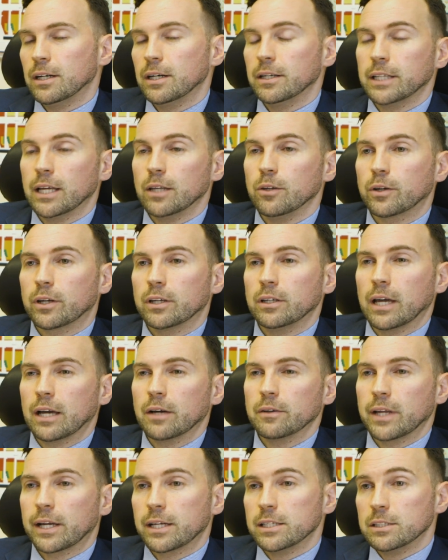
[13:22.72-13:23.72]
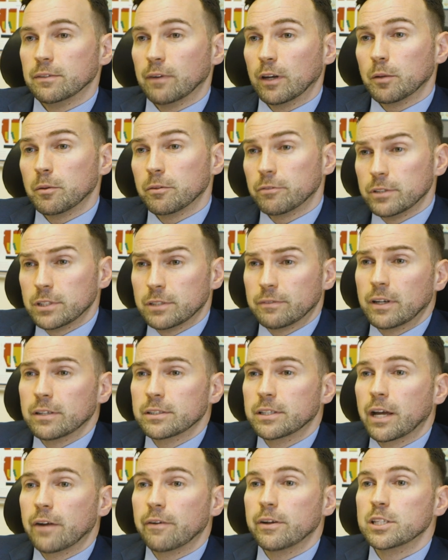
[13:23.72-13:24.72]
and they're looking at how they can develop the front of
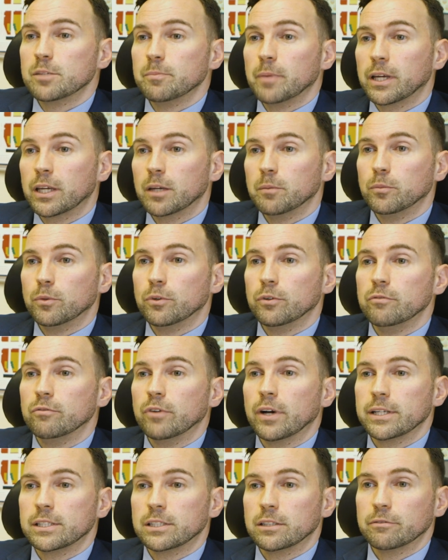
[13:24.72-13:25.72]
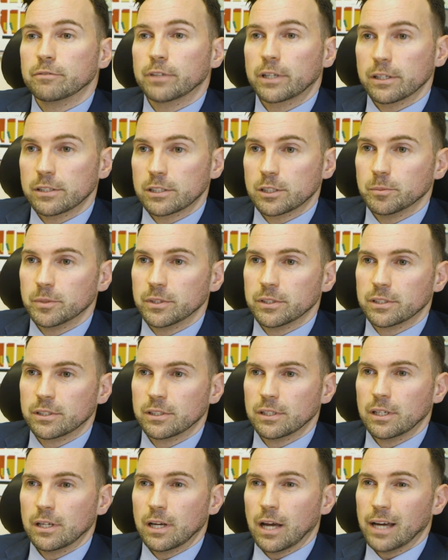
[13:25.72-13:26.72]
house area to make it more inviting for customers
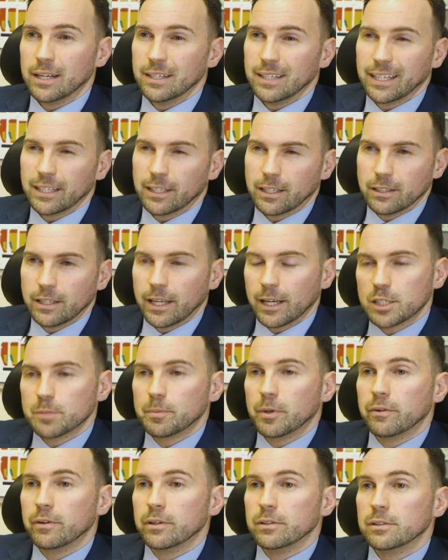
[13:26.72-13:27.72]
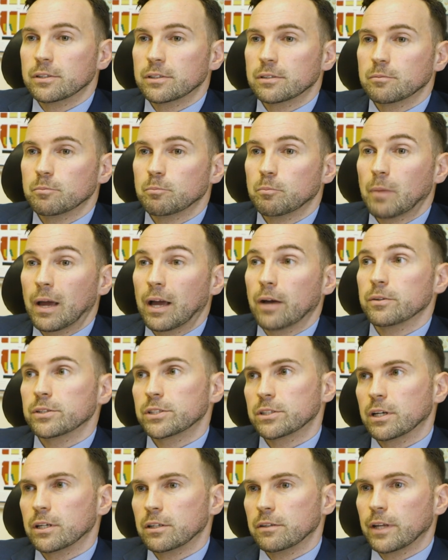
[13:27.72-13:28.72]
and link in the experience
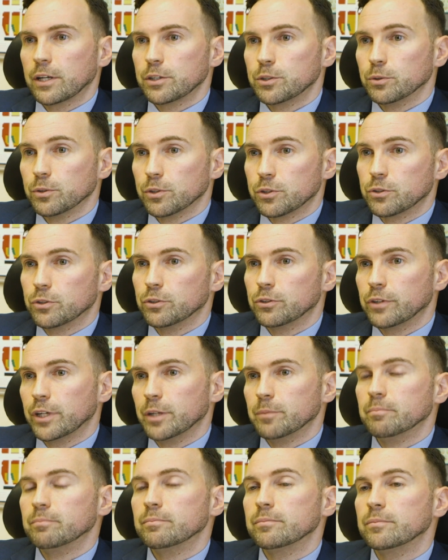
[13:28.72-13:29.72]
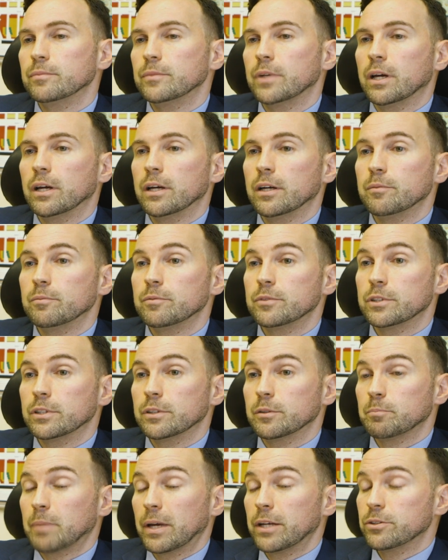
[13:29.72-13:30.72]
outside of the actual auditorium
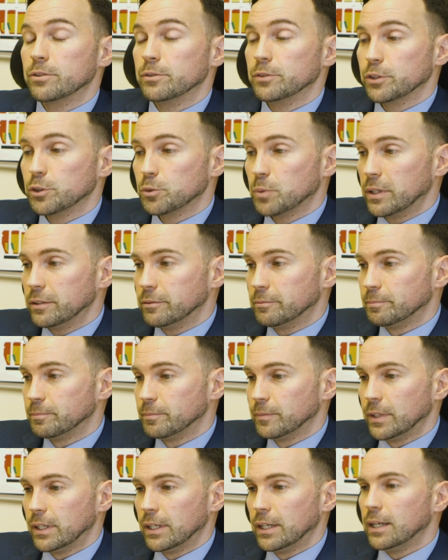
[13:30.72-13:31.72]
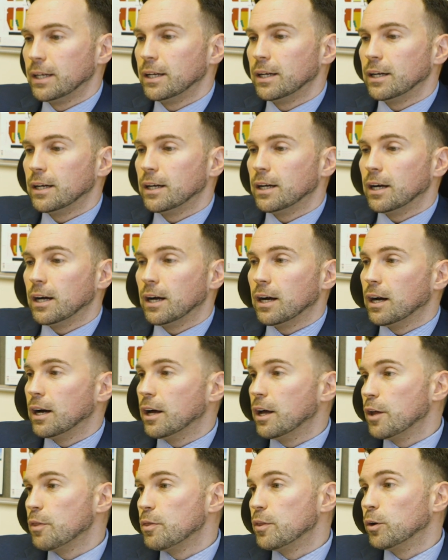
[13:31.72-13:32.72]
to patrons as well.
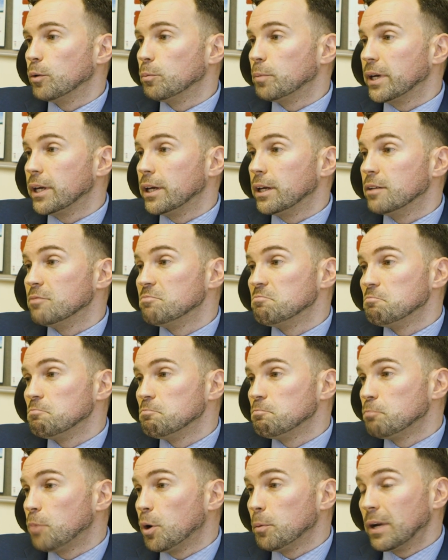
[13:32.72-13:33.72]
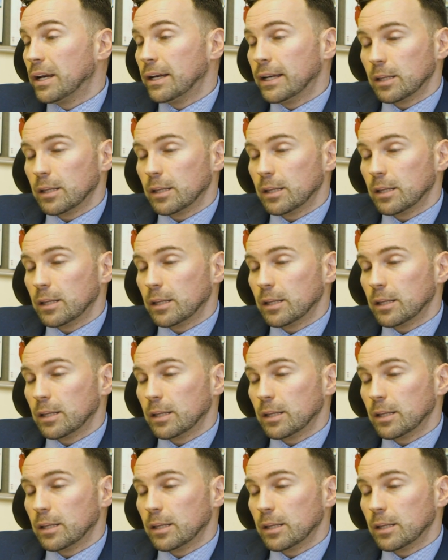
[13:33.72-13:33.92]
There'll be probably a